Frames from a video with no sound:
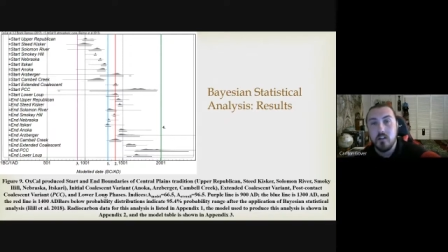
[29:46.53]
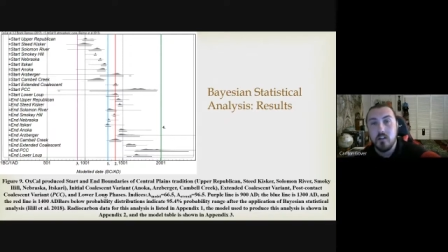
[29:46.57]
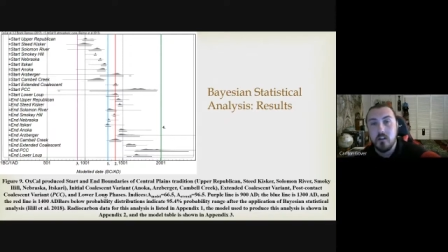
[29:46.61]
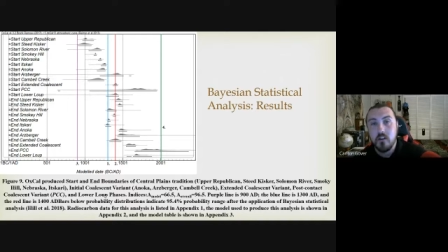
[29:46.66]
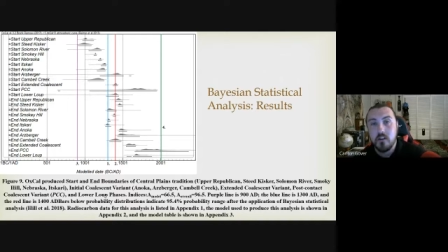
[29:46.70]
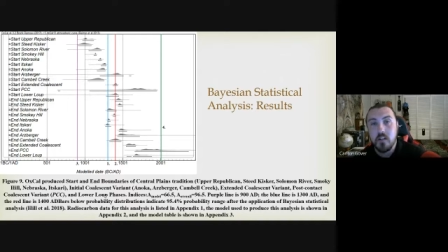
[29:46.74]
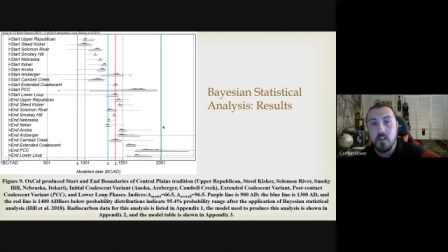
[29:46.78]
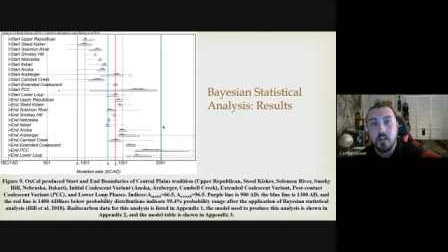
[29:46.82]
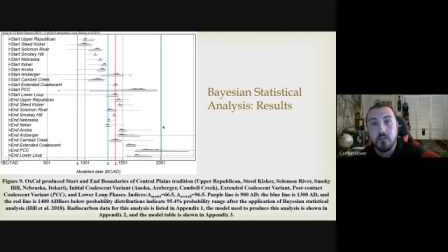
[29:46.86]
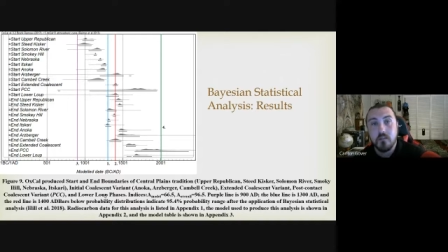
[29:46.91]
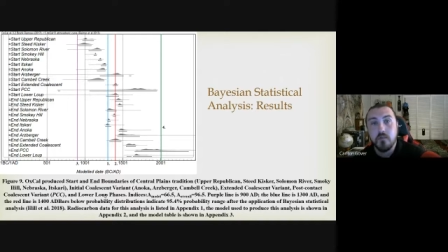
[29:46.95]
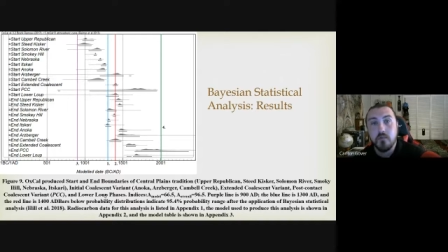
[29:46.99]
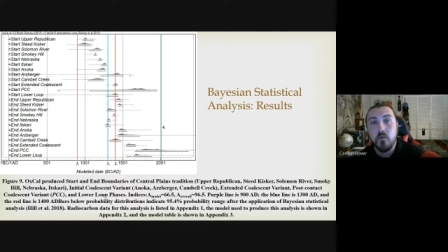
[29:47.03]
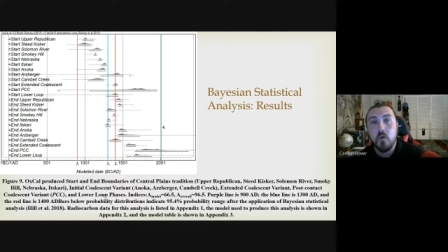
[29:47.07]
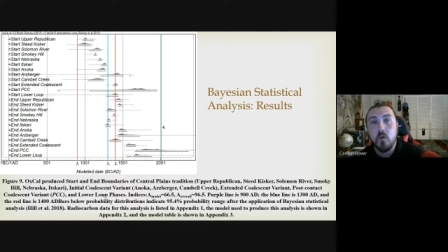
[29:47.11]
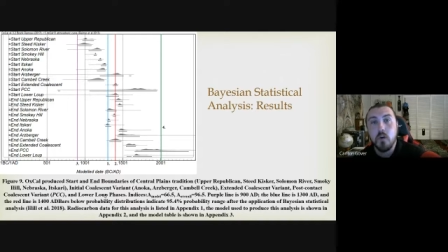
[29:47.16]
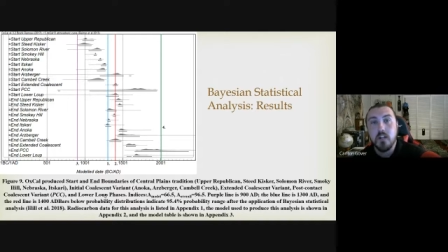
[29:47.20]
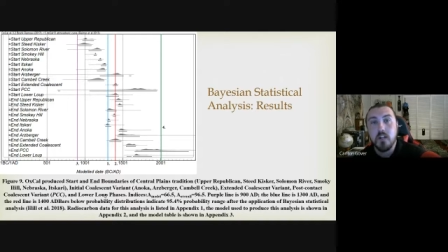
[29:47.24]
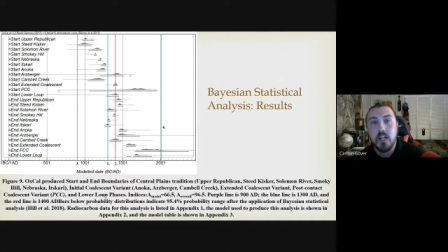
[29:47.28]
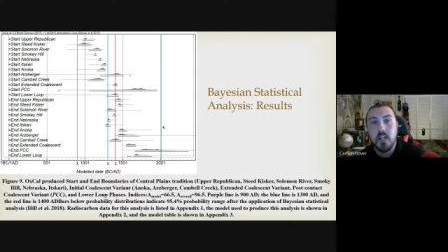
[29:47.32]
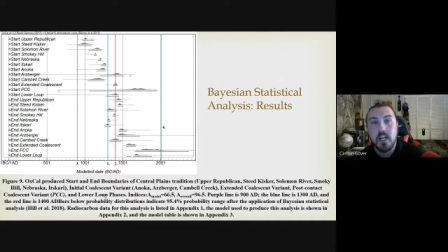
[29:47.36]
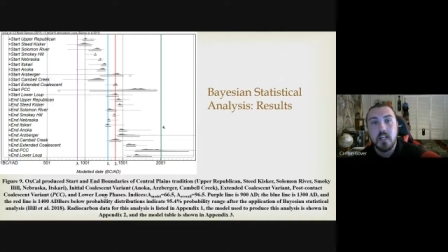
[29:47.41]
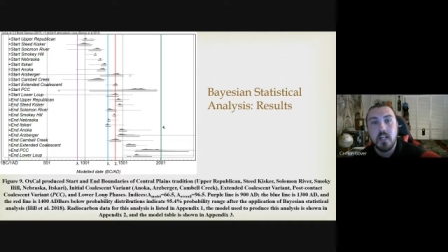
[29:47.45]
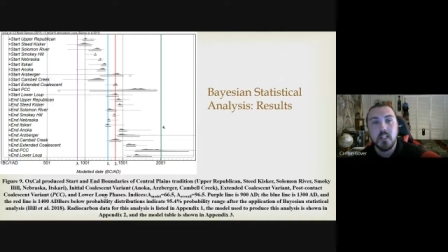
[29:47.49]
There's like four
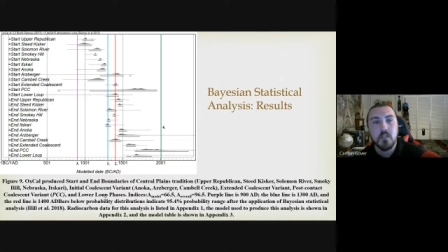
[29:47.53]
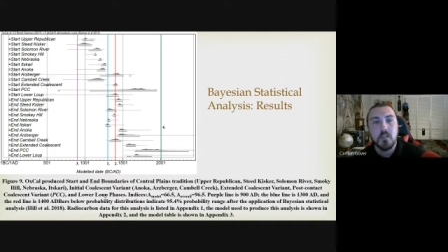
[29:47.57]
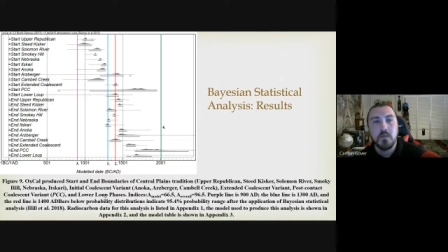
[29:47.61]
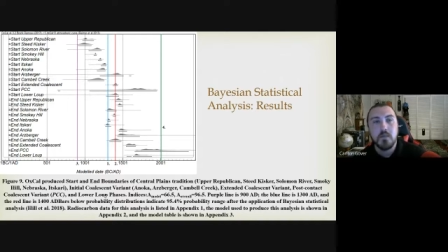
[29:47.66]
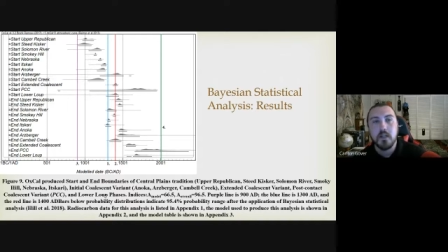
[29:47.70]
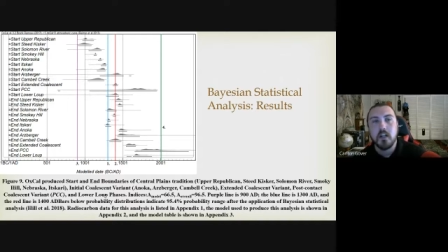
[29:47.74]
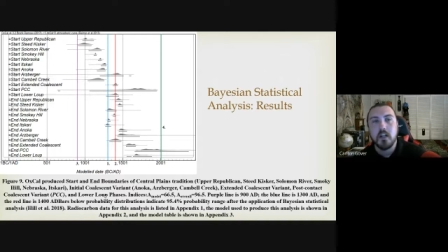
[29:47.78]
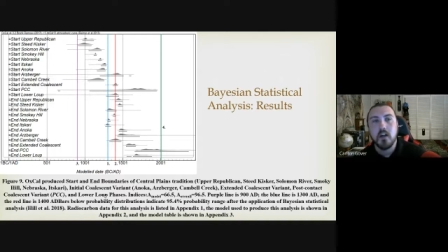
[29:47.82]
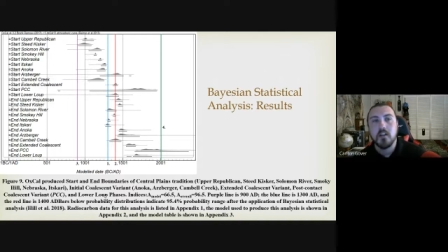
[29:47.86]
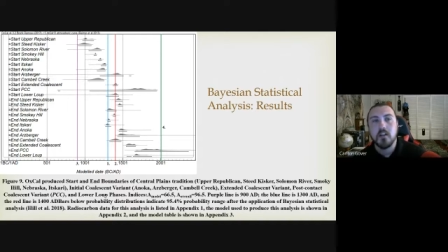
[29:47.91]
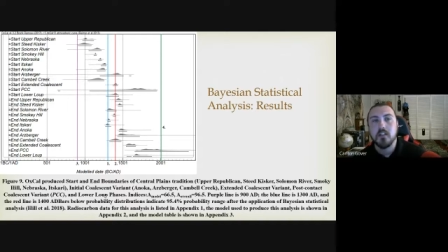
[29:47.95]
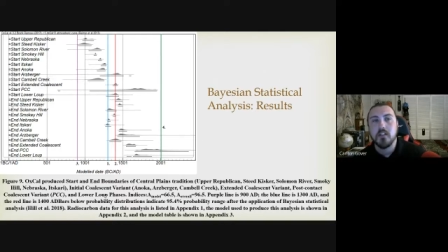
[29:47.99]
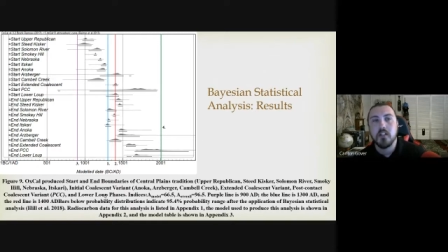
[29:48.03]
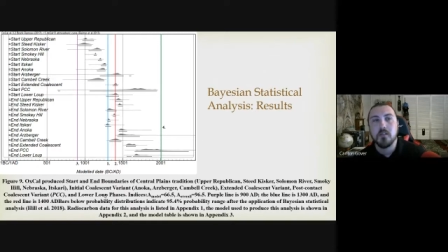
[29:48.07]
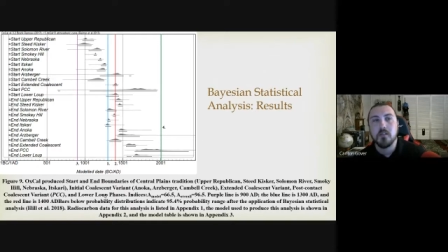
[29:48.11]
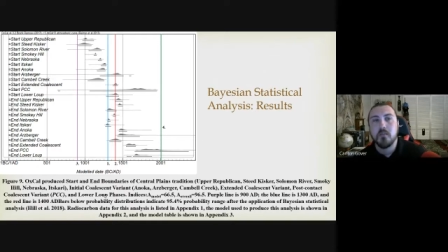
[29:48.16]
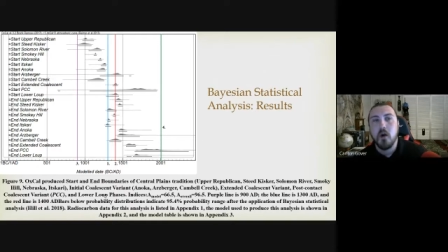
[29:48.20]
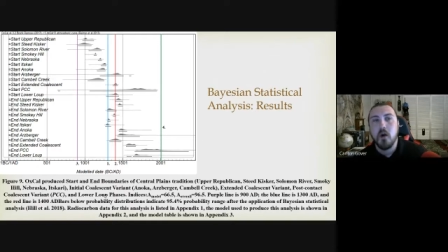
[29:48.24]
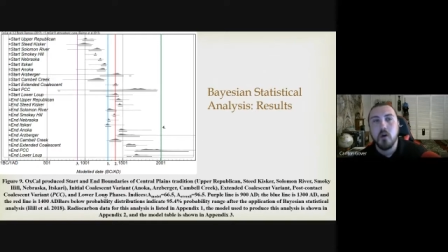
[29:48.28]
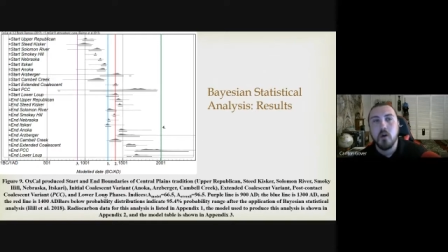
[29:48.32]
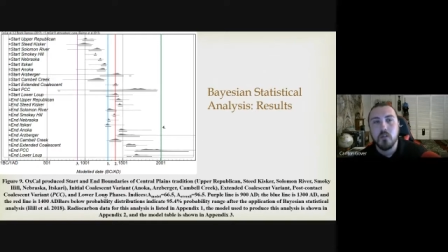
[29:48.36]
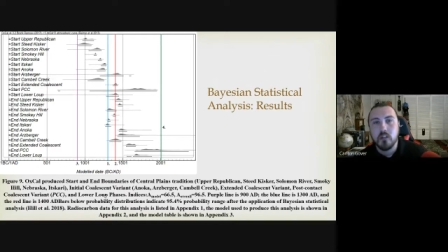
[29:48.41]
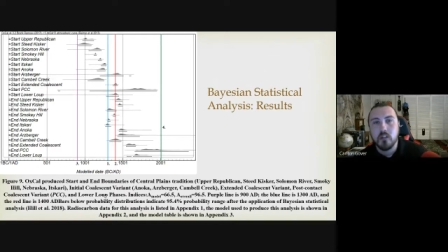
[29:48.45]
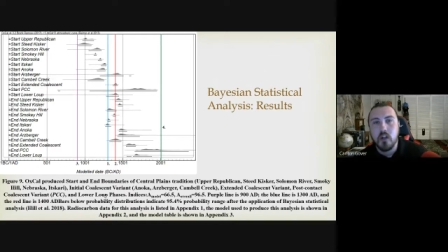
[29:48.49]
dates because it's
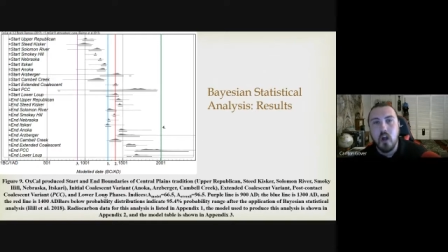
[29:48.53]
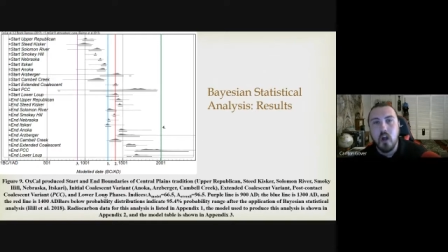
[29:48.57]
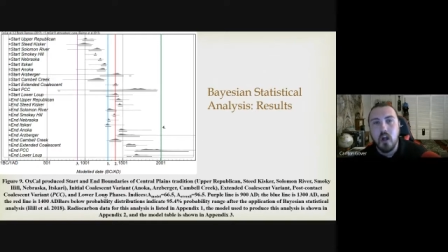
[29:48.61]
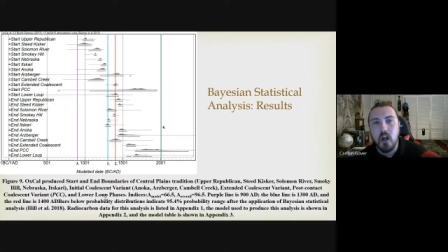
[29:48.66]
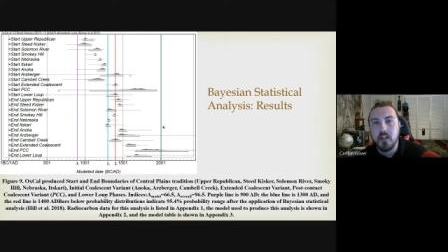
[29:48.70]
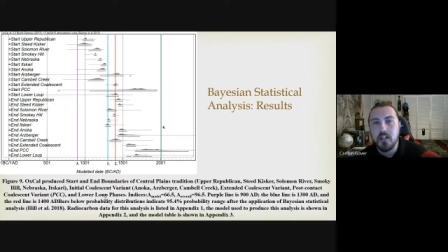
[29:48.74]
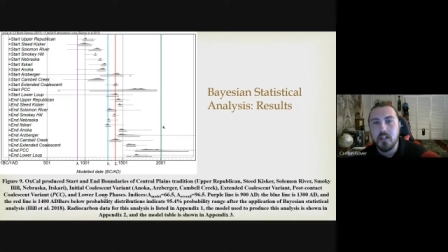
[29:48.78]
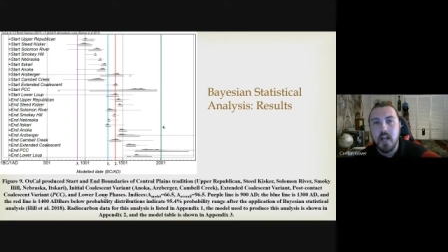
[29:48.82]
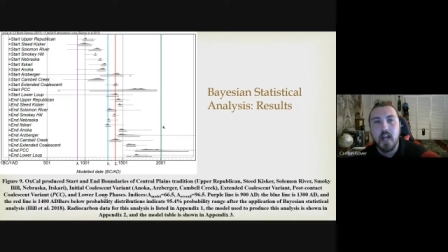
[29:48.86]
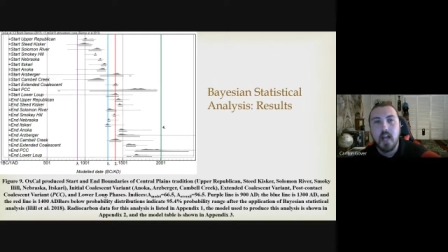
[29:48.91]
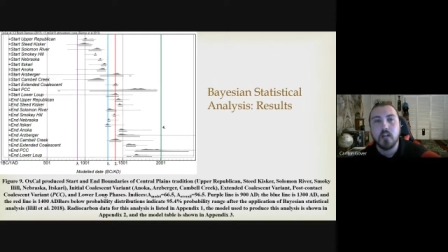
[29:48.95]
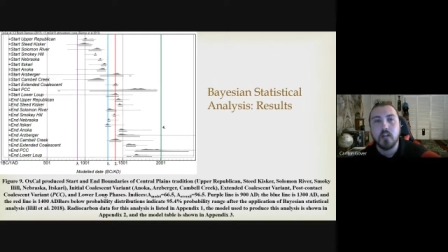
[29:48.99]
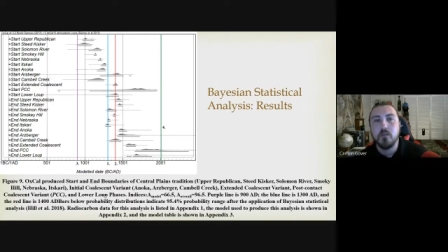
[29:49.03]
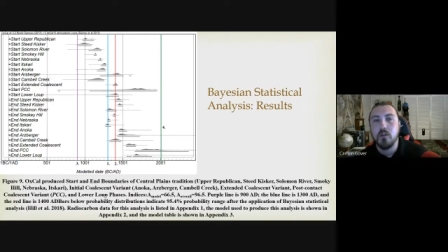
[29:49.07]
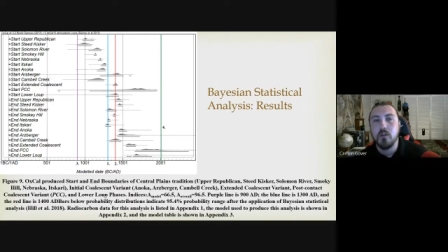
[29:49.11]
post contact.